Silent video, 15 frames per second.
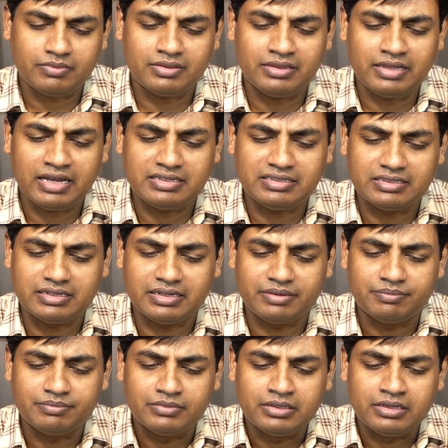that
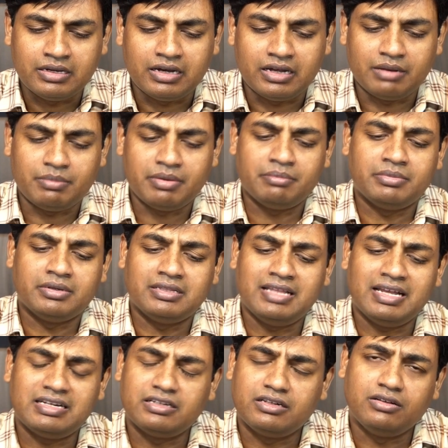remember
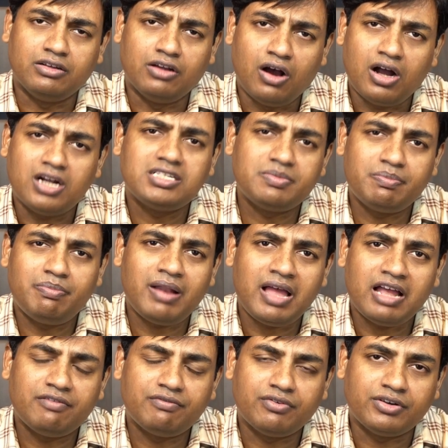that God's
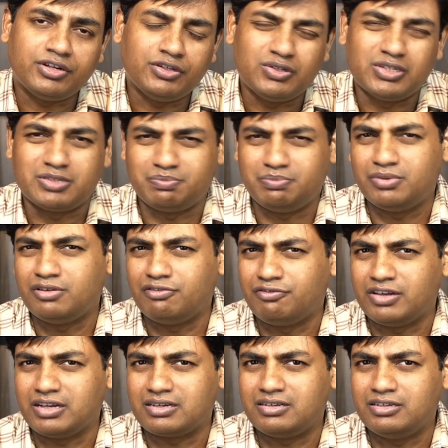plan for you is
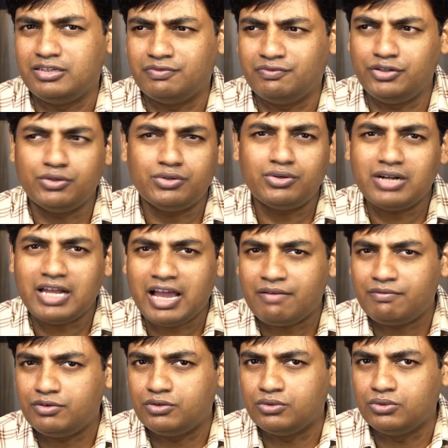perfect. You don't
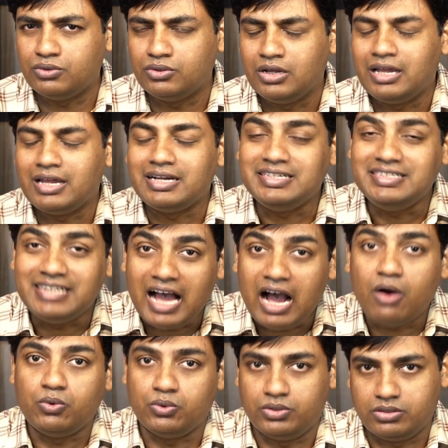have to
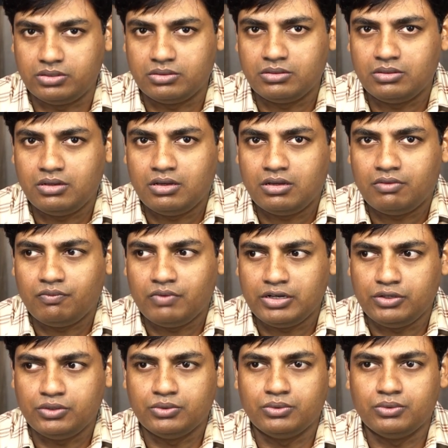doubt when
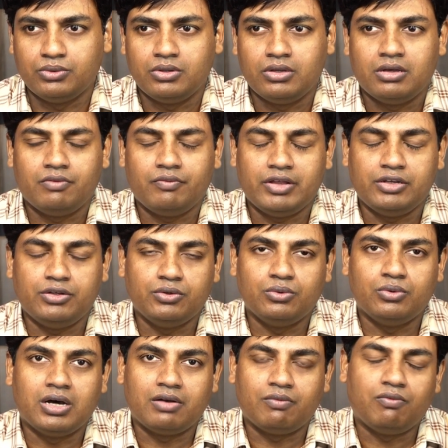you
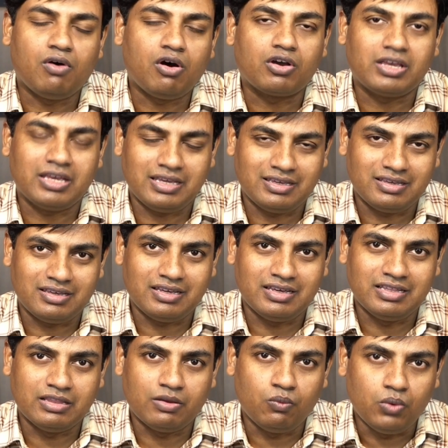are walking
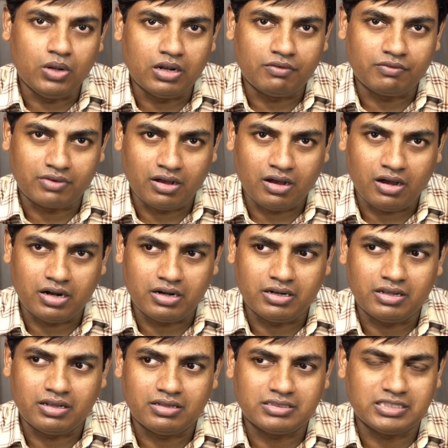in the will of
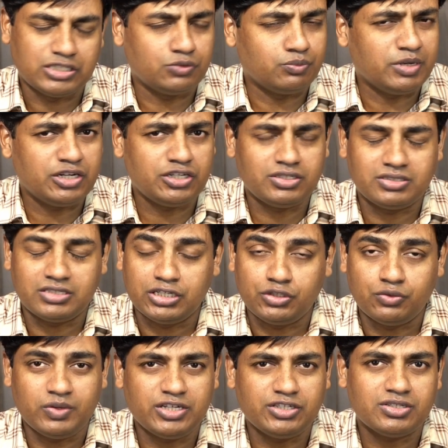God.
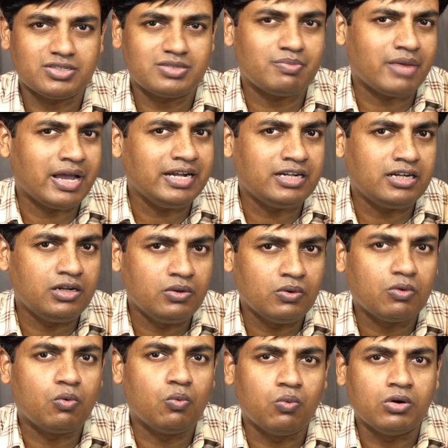Situations might
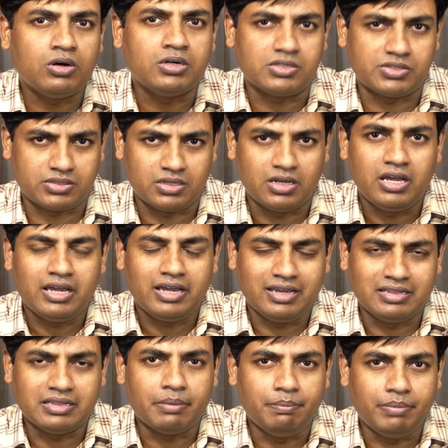look worse
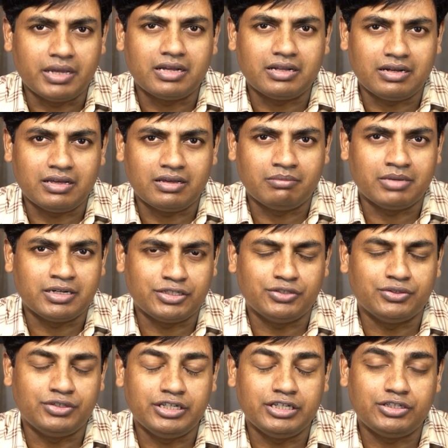in the beginning, but
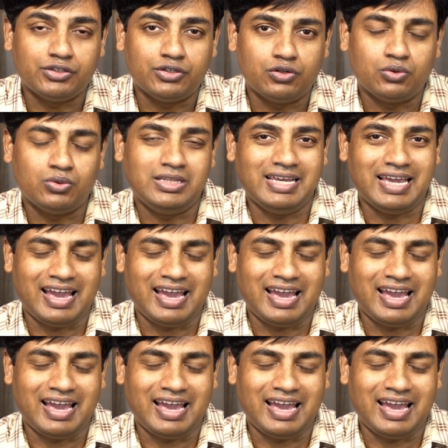you need to know the